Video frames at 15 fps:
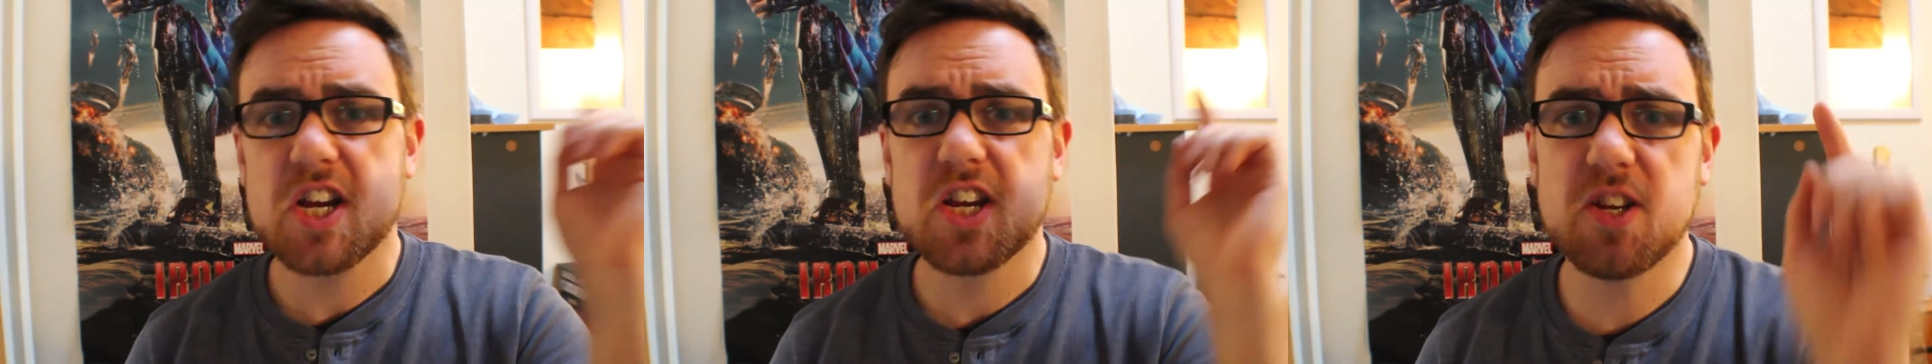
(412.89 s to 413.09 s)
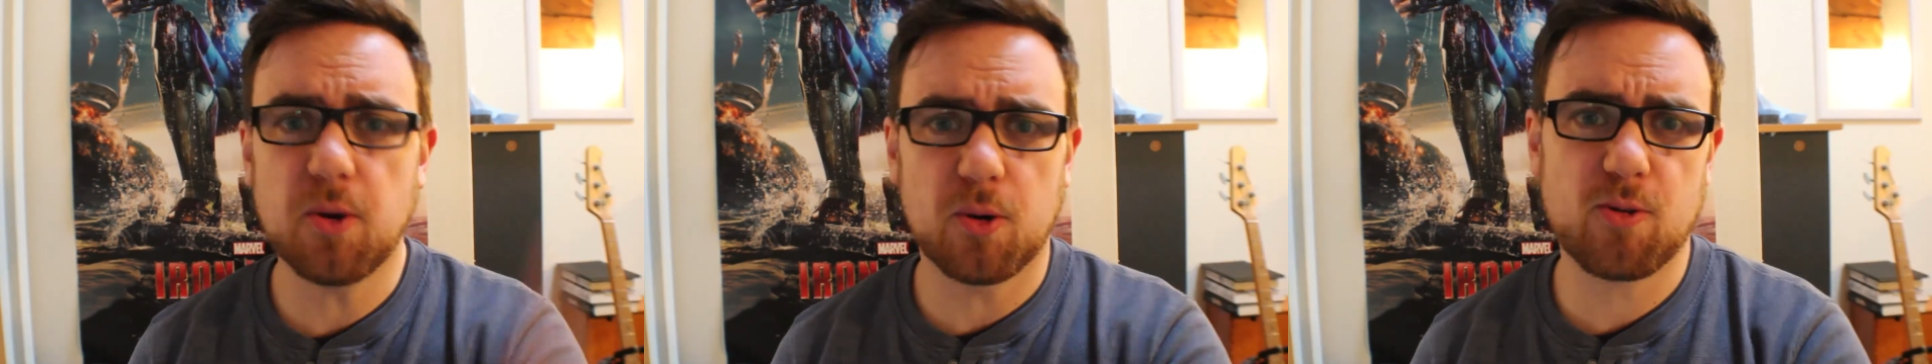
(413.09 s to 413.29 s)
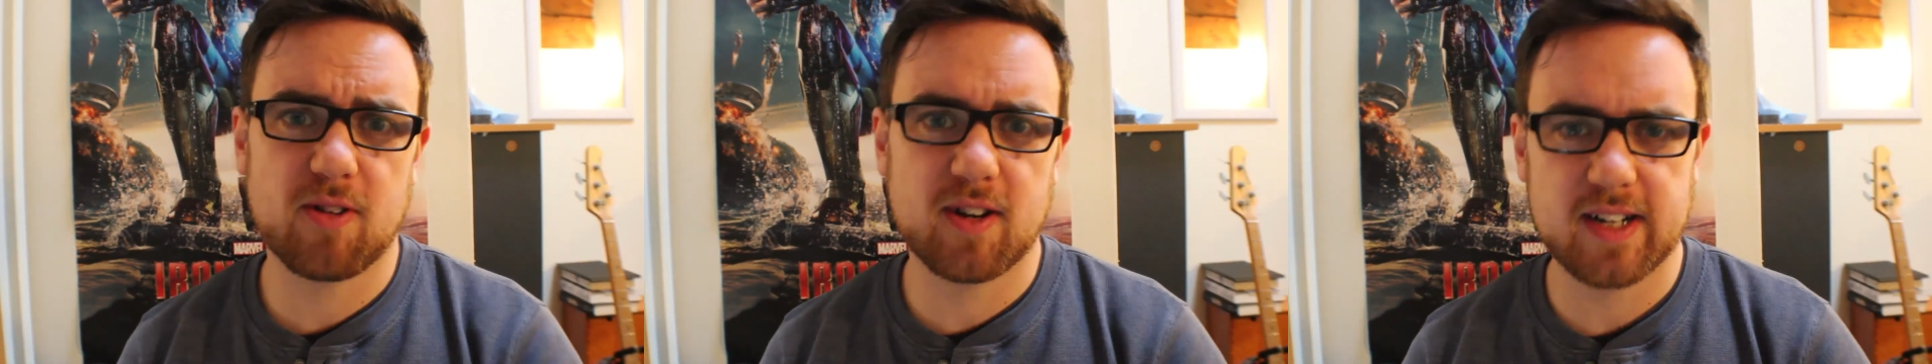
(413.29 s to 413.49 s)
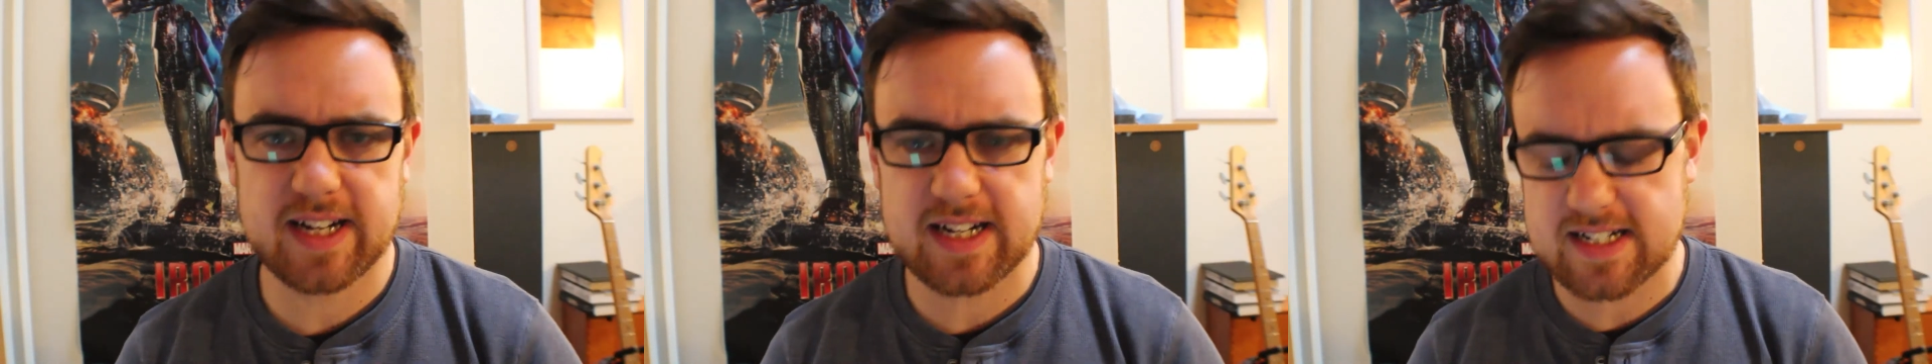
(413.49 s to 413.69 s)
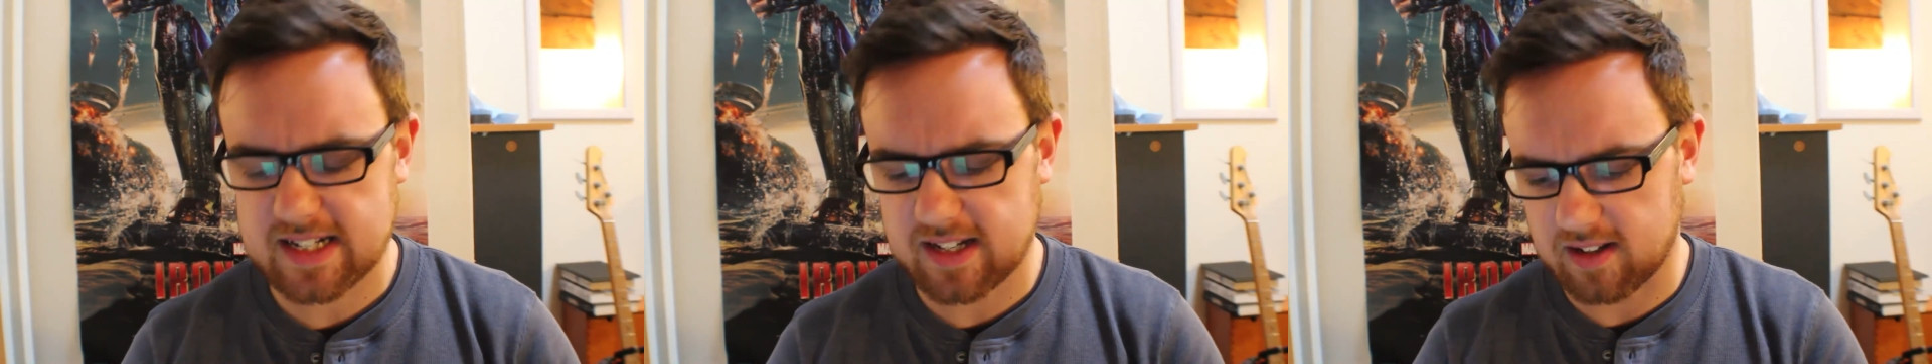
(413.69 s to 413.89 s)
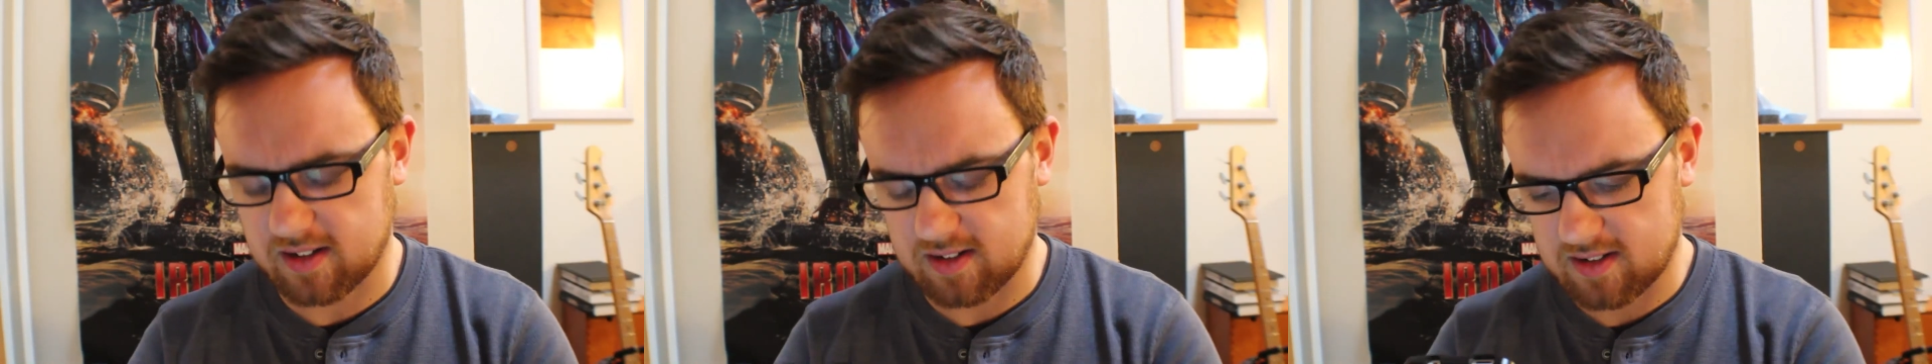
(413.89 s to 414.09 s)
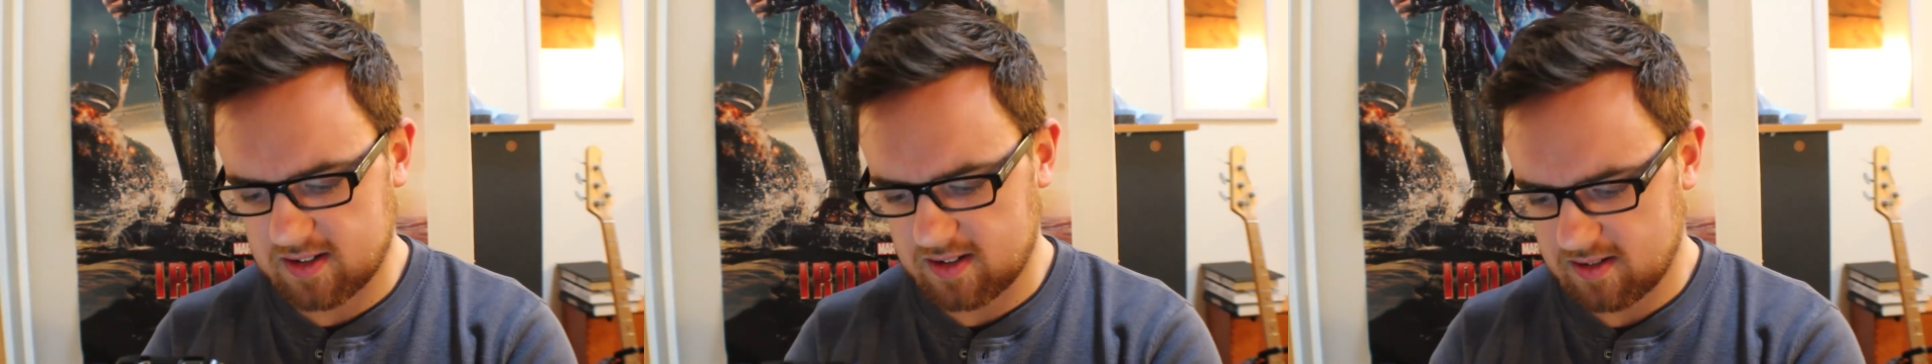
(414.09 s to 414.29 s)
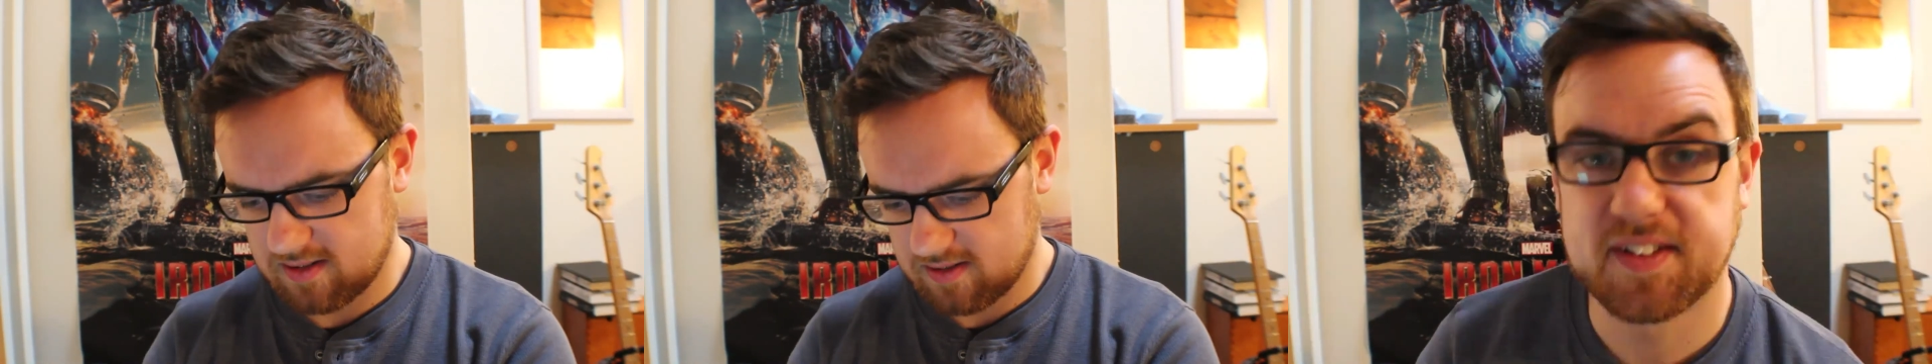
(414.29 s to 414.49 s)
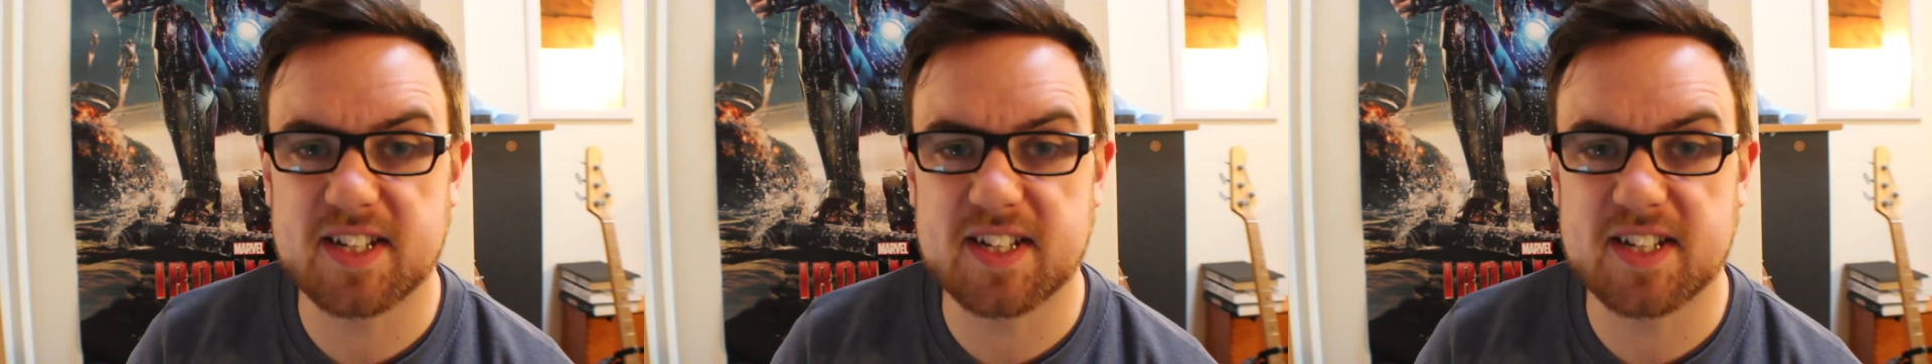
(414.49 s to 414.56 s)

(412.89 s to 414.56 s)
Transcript: You're an idiot!